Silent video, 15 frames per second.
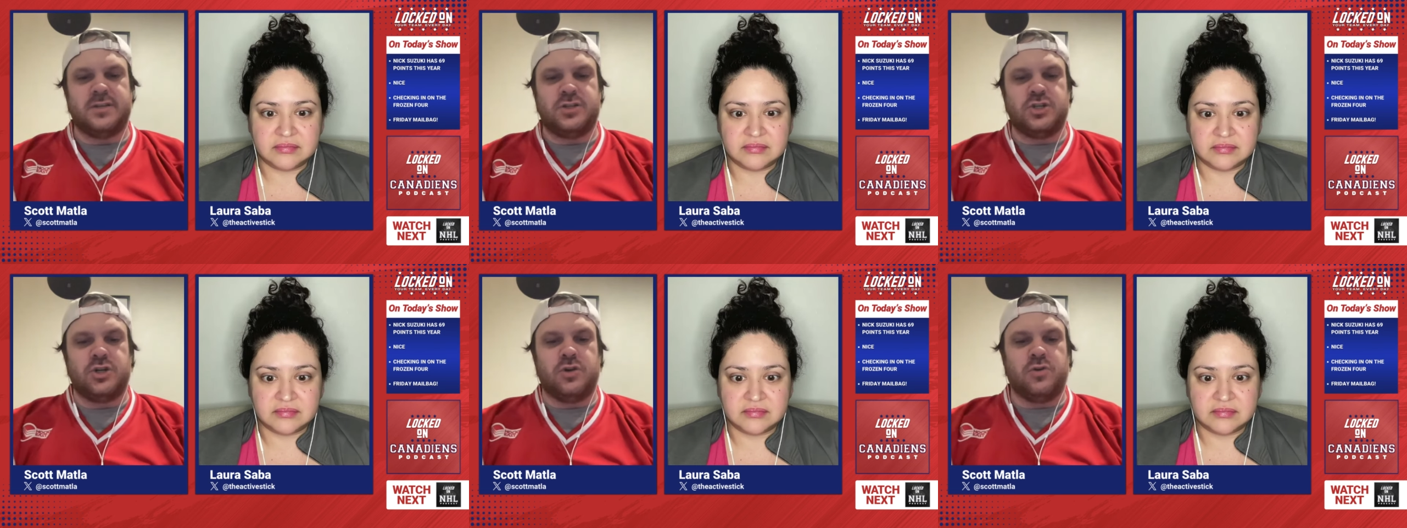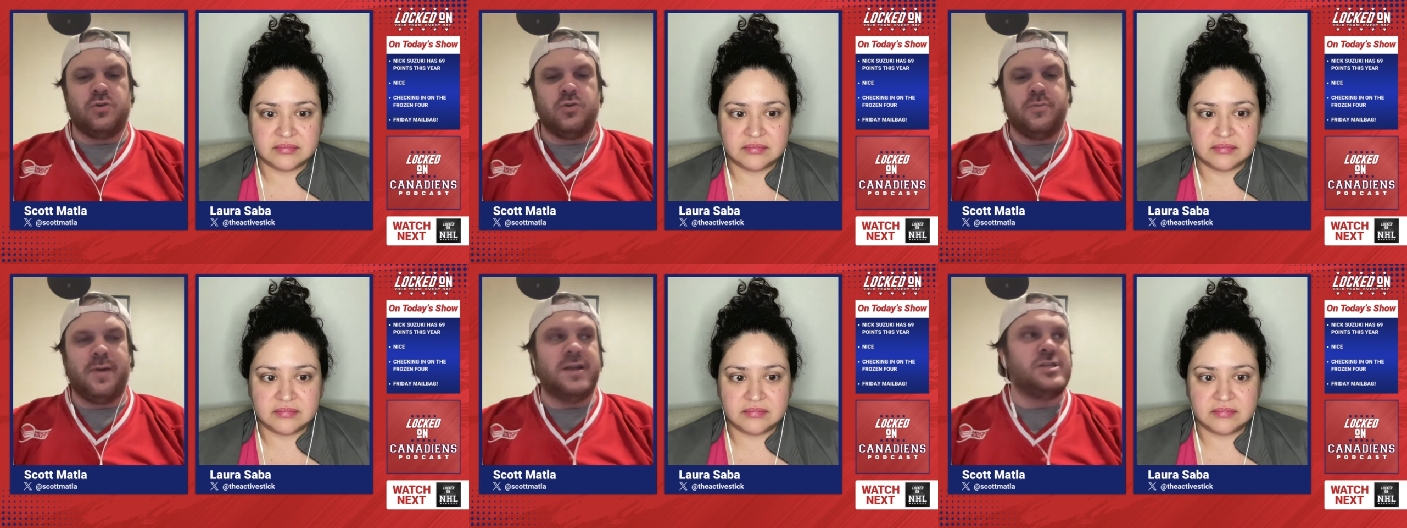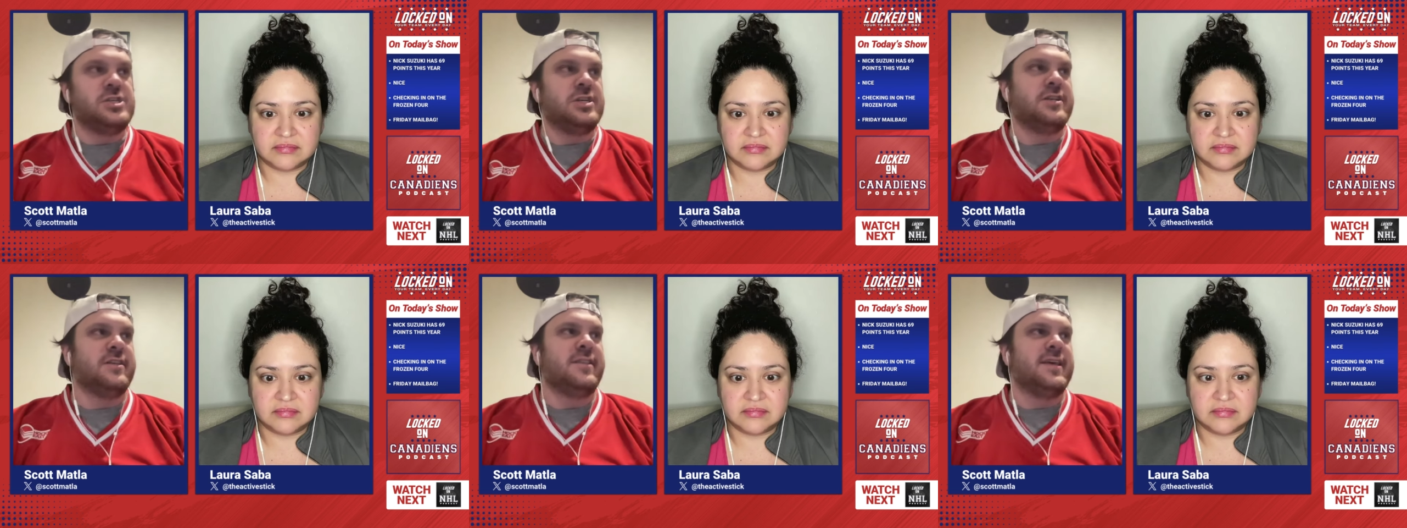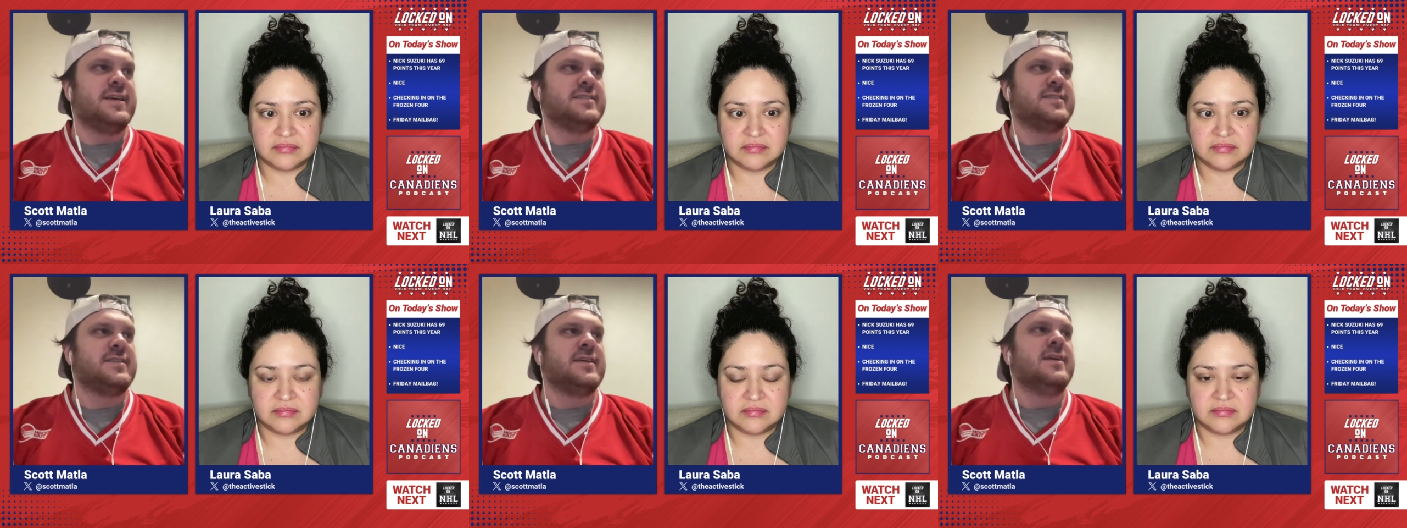Speaker 1: sure who mentioned
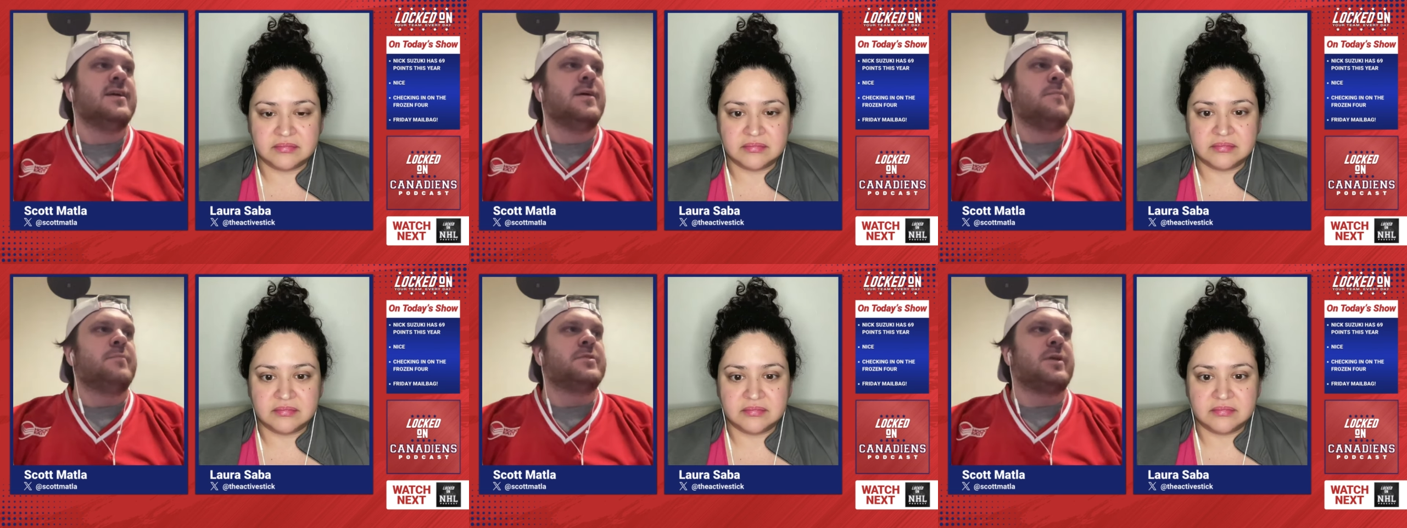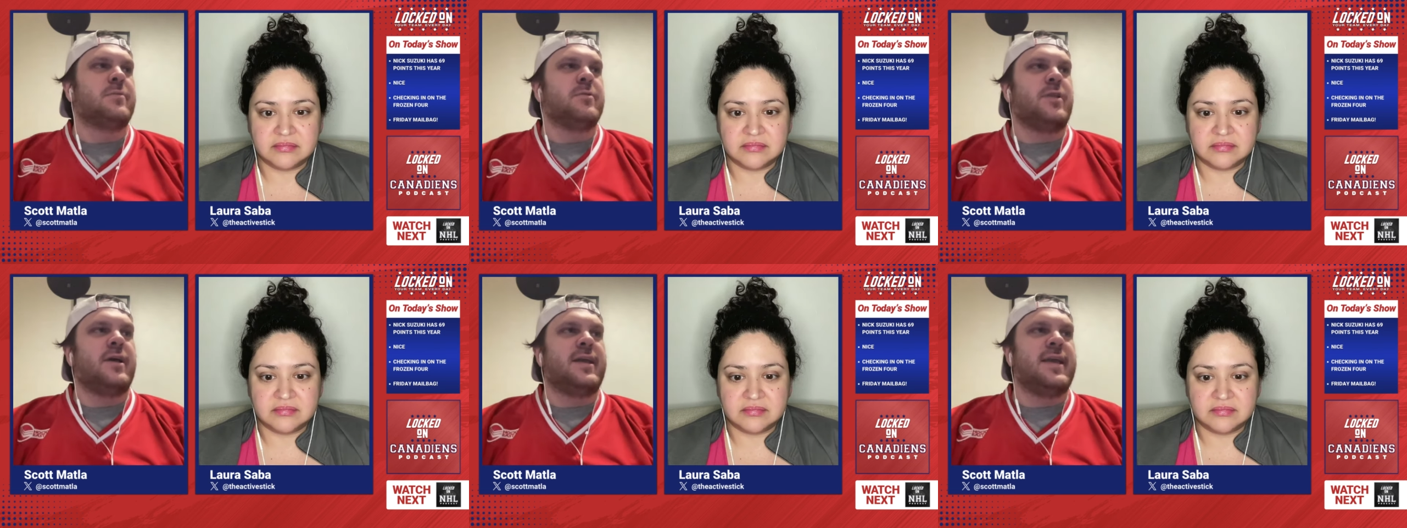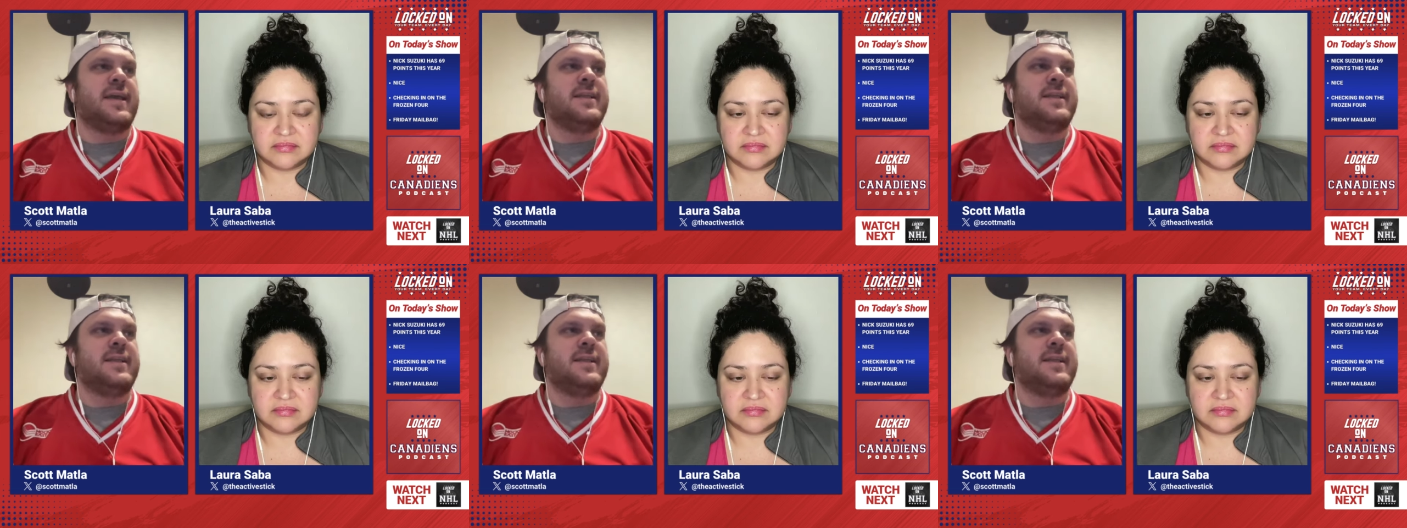this but they were like